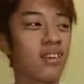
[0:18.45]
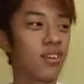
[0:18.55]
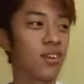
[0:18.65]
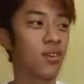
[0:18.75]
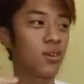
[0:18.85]

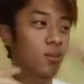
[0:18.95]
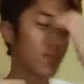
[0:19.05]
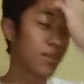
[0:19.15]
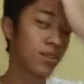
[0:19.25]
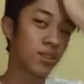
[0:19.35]

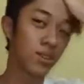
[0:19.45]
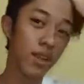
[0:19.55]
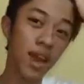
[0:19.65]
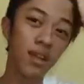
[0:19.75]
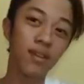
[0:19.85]
So
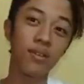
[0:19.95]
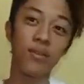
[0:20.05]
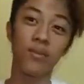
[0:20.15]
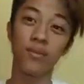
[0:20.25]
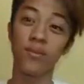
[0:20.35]
today
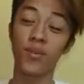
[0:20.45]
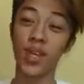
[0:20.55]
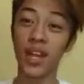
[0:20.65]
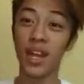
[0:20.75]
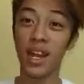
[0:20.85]

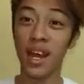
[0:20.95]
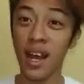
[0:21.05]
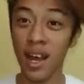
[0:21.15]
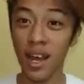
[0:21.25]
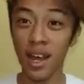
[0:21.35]
we're gonna